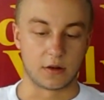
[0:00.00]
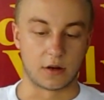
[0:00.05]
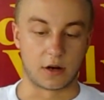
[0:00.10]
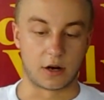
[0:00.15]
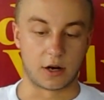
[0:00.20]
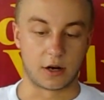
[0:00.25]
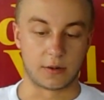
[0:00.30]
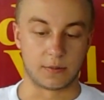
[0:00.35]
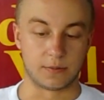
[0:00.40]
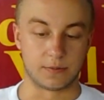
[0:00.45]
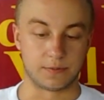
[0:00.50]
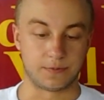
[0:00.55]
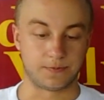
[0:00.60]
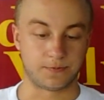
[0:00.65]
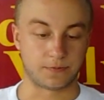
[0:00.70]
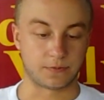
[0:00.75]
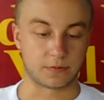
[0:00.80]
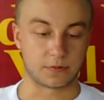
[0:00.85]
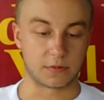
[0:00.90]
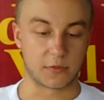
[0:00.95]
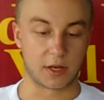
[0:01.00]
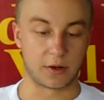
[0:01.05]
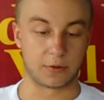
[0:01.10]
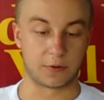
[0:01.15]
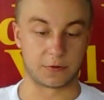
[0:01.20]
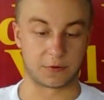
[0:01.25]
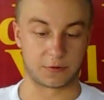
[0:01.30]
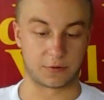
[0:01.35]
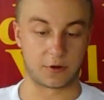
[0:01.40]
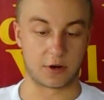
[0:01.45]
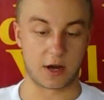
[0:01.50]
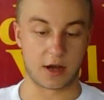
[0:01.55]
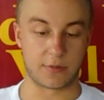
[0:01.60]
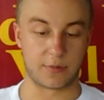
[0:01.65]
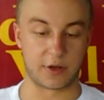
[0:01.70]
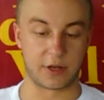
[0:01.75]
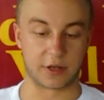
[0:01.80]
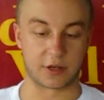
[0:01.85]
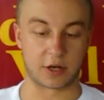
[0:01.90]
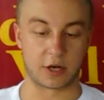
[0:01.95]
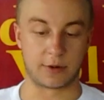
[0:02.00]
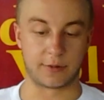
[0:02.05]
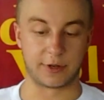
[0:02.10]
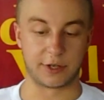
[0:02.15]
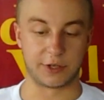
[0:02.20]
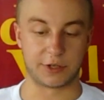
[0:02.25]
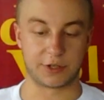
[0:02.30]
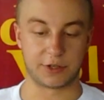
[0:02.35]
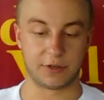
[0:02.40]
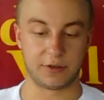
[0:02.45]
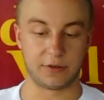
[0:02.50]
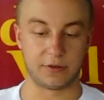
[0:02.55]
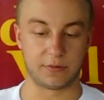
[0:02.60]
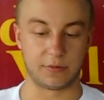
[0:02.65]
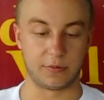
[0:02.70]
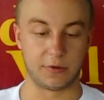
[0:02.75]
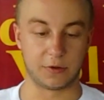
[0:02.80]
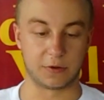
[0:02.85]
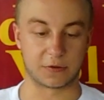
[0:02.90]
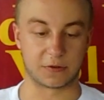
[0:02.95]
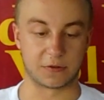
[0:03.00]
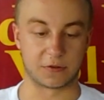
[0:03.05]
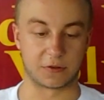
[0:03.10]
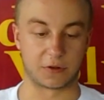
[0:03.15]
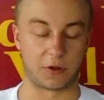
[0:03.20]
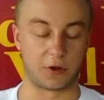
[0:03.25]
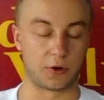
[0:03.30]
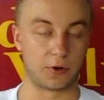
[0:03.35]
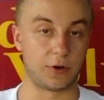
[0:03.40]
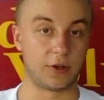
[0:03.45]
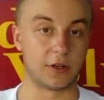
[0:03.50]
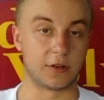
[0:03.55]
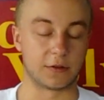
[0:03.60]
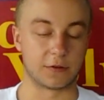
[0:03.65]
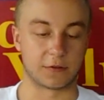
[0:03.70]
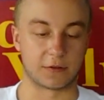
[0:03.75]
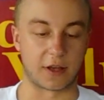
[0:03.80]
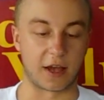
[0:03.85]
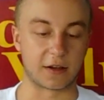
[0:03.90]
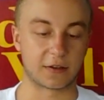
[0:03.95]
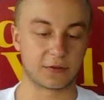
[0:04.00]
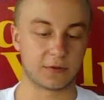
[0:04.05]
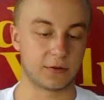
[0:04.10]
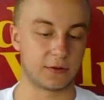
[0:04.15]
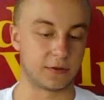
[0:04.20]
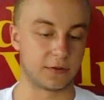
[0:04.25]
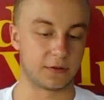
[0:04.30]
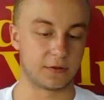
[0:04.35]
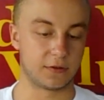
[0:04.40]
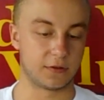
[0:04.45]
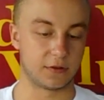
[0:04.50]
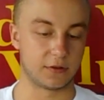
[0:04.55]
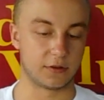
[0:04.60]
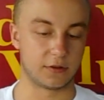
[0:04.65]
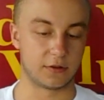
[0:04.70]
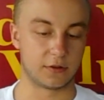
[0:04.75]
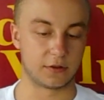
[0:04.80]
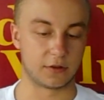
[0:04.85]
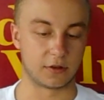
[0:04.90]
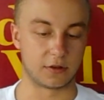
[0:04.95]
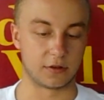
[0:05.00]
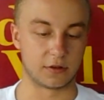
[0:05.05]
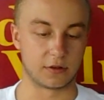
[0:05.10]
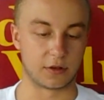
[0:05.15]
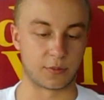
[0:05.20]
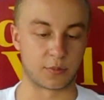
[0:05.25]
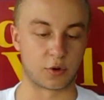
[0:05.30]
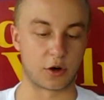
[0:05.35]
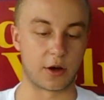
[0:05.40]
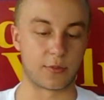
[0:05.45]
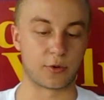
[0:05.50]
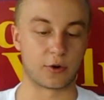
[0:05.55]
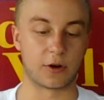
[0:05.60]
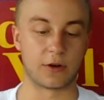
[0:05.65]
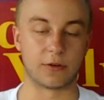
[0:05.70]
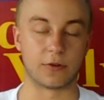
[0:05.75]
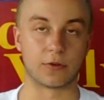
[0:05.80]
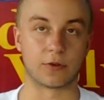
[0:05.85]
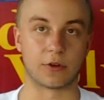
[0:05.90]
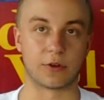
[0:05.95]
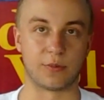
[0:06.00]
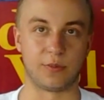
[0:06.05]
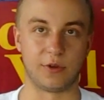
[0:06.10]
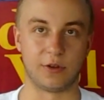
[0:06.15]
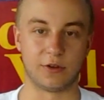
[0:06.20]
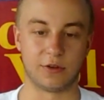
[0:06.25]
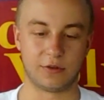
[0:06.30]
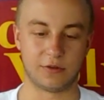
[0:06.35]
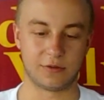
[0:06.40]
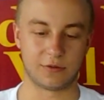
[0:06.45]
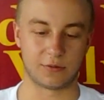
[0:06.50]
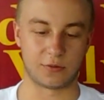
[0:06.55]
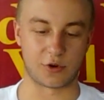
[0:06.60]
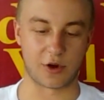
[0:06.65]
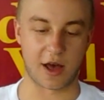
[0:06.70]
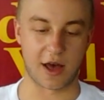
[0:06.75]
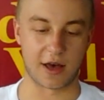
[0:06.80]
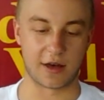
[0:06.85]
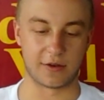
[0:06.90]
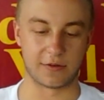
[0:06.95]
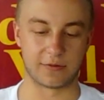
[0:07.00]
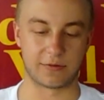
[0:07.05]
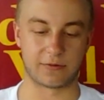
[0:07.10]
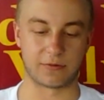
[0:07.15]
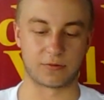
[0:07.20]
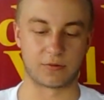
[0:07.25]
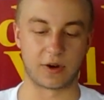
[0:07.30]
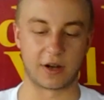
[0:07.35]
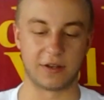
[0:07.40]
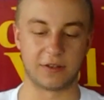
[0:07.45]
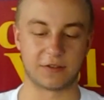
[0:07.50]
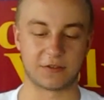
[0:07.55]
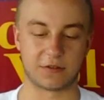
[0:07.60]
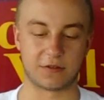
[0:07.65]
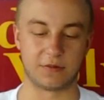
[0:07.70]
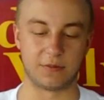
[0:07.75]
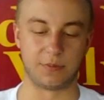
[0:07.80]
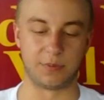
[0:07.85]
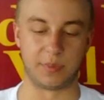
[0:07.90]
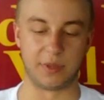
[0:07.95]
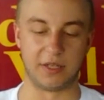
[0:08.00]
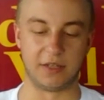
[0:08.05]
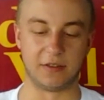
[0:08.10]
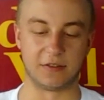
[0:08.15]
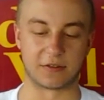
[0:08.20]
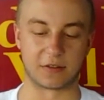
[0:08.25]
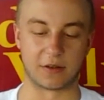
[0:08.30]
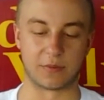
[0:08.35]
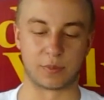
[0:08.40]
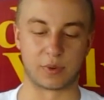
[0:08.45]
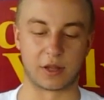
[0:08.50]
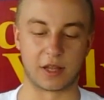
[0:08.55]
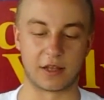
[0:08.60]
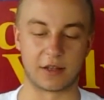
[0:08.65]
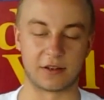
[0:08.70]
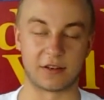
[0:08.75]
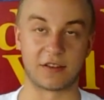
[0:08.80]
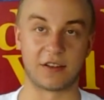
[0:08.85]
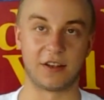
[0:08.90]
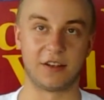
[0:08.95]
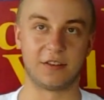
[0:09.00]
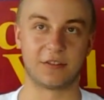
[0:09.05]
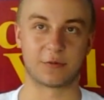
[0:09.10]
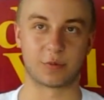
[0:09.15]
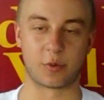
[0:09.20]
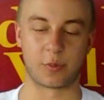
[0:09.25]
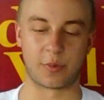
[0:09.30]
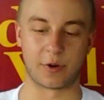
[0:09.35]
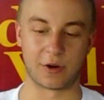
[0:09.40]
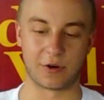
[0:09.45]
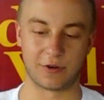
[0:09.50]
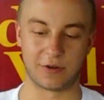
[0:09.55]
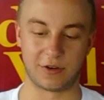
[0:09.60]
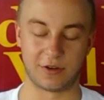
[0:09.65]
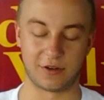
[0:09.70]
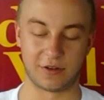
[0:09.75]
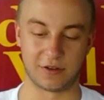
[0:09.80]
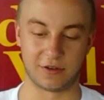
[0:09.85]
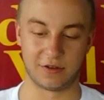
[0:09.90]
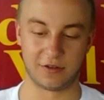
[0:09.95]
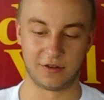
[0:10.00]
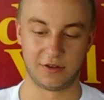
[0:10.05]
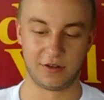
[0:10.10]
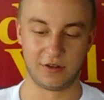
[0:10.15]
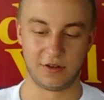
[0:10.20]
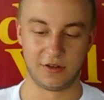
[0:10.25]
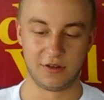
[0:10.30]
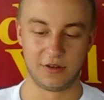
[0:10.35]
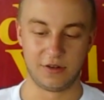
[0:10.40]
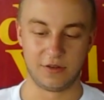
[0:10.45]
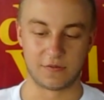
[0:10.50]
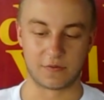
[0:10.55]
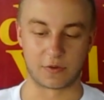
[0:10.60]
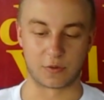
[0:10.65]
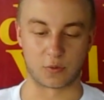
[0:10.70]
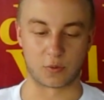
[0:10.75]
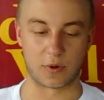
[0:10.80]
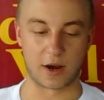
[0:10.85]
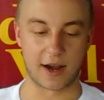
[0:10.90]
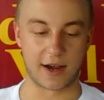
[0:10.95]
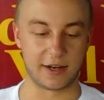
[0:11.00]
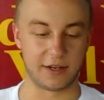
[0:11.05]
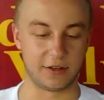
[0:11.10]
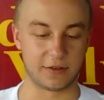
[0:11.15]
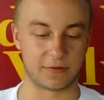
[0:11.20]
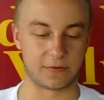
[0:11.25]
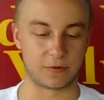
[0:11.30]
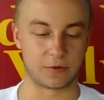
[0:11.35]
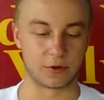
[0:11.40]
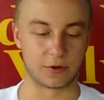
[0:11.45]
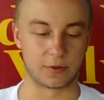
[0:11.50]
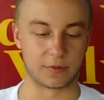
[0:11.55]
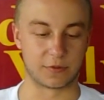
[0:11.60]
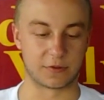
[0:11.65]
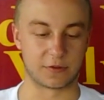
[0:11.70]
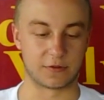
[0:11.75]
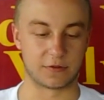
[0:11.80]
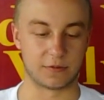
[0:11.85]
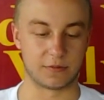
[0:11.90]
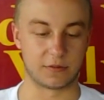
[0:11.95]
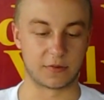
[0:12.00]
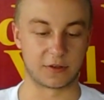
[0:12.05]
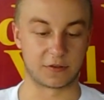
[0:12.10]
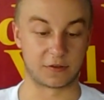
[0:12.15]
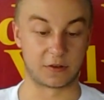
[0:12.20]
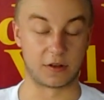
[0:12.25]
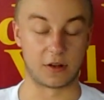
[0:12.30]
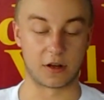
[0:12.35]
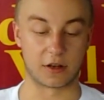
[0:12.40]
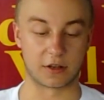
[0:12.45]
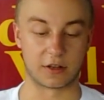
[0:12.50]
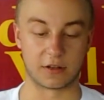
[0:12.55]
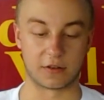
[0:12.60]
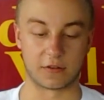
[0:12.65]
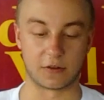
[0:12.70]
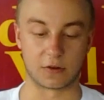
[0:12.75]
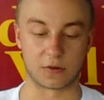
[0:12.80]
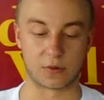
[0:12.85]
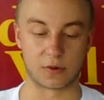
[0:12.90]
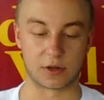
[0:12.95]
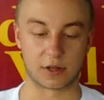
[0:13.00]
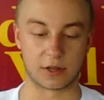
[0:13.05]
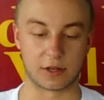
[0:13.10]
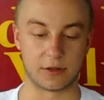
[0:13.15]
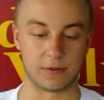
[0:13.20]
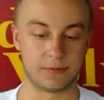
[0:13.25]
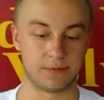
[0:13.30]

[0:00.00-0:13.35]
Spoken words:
time. I would describe my accommodation, meals, and security as excellent. A proper Honduran meal will have rice, beans, and plantains prepared in a variety of forms, as to not get dealt with.